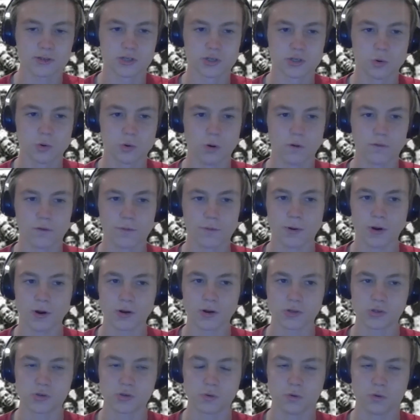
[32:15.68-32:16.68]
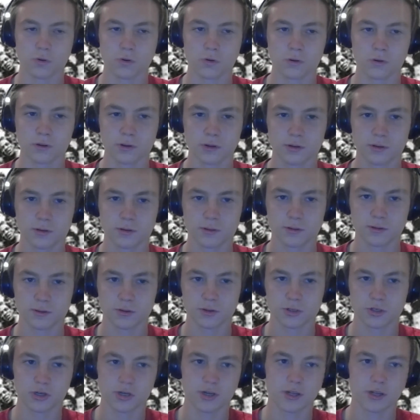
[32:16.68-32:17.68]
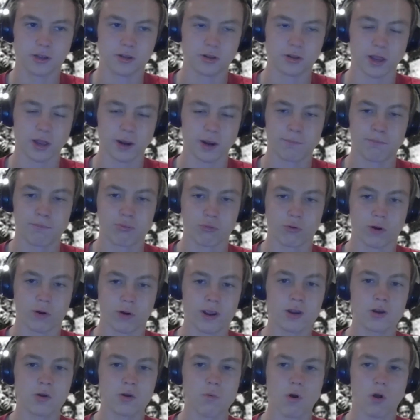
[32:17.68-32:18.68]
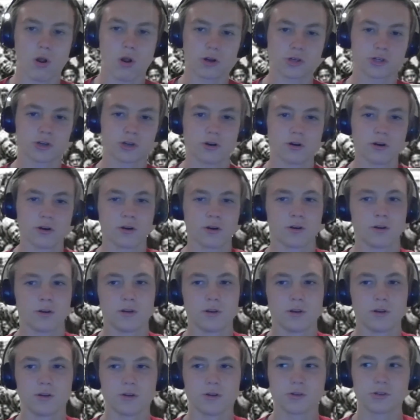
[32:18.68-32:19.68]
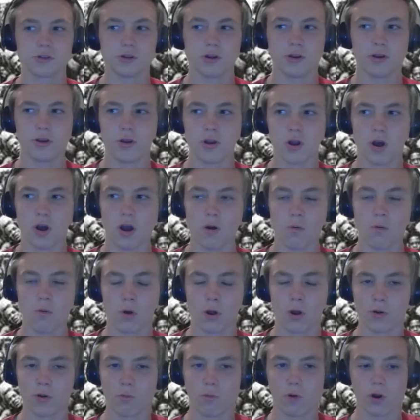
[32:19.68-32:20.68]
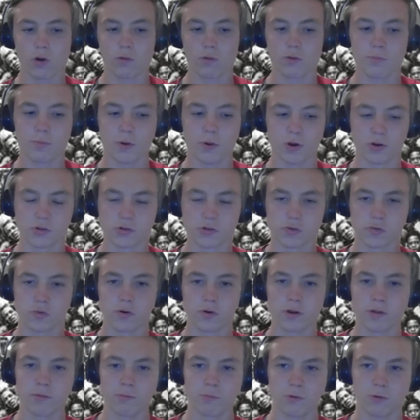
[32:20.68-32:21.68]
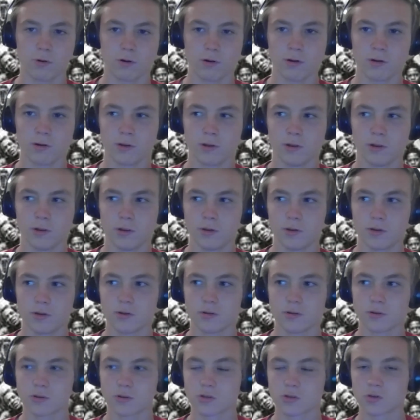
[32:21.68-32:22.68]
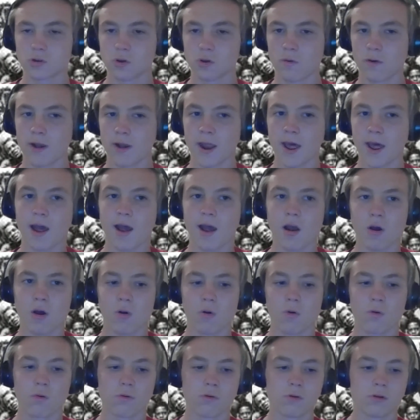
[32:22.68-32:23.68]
screw over Barstool. He like brainwashed her to not want to work with Barstool anymore. So now,